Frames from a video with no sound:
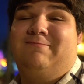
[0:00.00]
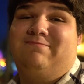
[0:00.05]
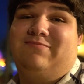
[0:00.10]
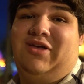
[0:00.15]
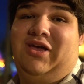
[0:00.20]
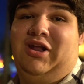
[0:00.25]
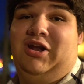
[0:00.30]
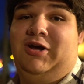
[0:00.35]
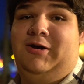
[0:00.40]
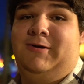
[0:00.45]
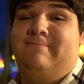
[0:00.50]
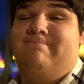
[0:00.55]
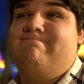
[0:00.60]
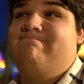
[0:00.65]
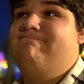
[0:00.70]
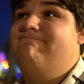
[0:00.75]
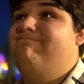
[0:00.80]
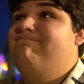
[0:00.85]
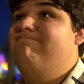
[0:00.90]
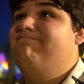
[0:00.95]
And
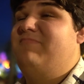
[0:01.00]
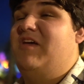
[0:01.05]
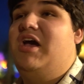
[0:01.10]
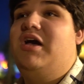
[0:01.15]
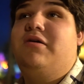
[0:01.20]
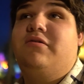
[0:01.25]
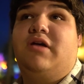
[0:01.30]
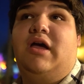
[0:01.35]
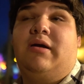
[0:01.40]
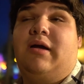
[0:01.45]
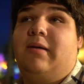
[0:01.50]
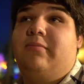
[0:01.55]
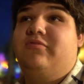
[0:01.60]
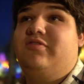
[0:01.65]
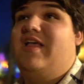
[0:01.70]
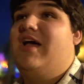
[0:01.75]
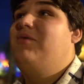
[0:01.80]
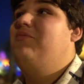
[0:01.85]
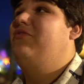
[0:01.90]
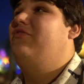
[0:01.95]
yeah, I'm
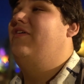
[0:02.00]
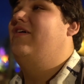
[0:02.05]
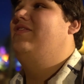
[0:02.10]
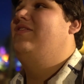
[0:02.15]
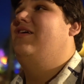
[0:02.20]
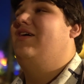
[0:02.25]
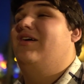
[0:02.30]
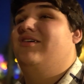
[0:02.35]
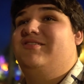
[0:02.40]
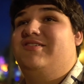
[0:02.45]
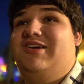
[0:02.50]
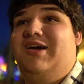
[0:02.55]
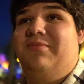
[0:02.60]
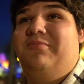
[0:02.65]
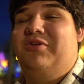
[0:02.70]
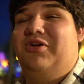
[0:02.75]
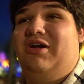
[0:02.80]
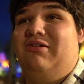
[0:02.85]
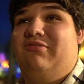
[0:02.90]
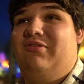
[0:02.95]
glad we finally got to come
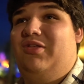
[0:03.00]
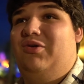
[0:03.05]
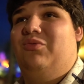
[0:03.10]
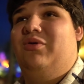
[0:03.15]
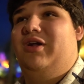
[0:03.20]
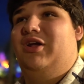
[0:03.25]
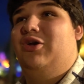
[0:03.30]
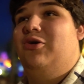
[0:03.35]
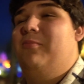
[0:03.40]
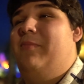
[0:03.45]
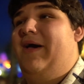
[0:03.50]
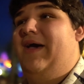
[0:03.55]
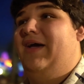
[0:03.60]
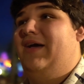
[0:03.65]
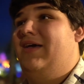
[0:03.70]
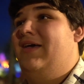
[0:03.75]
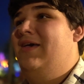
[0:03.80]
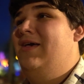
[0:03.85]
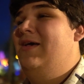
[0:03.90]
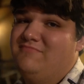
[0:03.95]
here. I really want to go
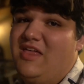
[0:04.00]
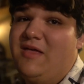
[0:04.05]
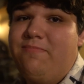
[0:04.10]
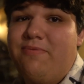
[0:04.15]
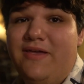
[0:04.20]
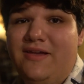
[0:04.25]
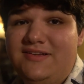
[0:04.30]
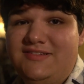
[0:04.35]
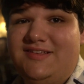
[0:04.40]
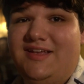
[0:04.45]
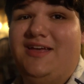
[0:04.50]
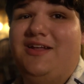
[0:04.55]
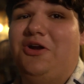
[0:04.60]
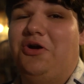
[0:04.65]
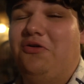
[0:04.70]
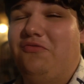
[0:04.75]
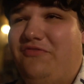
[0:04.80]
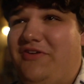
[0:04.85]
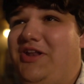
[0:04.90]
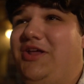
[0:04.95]
back. That being said,
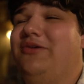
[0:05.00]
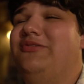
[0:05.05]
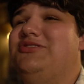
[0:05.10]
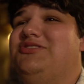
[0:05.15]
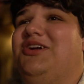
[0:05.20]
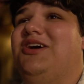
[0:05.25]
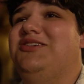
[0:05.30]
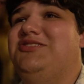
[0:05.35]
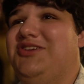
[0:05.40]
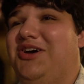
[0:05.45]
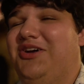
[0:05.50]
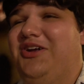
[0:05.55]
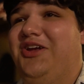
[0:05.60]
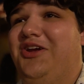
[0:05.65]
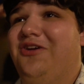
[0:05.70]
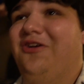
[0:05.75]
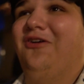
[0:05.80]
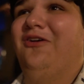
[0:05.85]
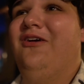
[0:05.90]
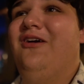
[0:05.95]
our video is not done
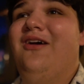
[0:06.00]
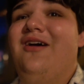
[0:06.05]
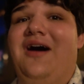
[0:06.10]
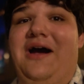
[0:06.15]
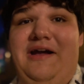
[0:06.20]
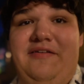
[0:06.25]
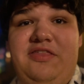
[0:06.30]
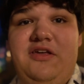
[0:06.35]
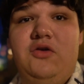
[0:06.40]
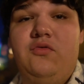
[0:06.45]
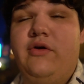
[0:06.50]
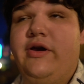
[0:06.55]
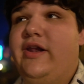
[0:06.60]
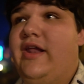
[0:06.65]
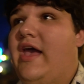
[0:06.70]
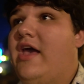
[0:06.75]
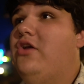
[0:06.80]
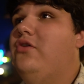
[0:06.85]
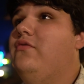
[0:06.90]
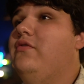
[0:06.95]
here. I think we're going to
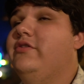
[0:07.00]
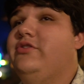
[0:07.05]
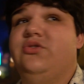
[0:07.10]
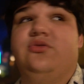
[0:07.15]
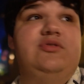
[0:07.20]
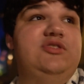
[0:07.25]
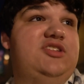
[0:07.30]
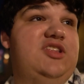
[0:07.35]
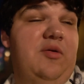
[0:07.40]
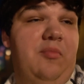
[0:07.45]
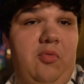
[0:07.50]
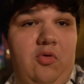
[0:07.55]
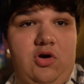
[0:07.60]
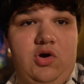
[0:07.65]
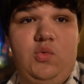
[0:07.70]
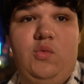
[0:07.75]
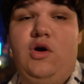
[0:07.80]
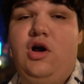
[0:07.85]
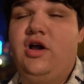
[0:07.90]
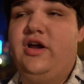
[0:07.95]
head over towards the
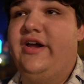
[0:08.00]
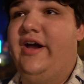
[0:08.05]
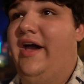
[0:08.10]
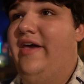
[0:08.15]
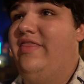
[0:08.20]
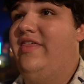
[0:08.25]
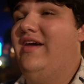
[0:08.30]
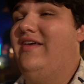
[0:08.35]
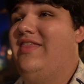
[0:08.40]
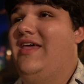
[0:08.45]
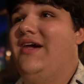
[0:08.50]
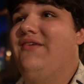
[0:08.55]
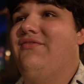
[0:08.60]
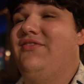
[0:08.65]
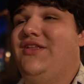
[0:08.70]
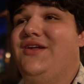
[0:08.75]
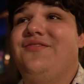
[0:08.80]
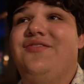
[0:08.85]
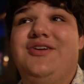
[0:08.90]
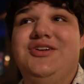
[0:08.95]
boardwalk. I think they have a
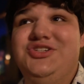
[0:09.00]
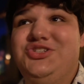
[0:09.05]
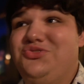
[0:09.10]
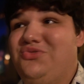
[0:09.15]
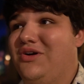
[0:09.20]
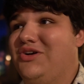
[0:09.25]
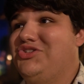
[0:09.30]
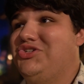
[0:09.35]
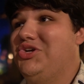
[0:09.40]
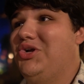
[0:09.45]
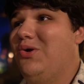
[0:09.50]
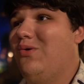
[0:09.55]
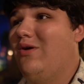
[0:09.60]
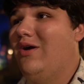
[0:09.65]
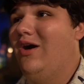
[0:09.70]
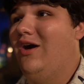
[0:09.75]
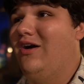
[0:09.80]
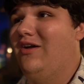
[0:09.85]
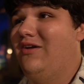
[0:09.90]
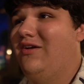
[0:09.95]
lot of construction going
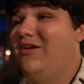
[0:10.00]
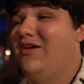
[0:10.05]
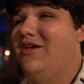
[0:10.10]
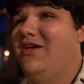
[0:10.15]
on.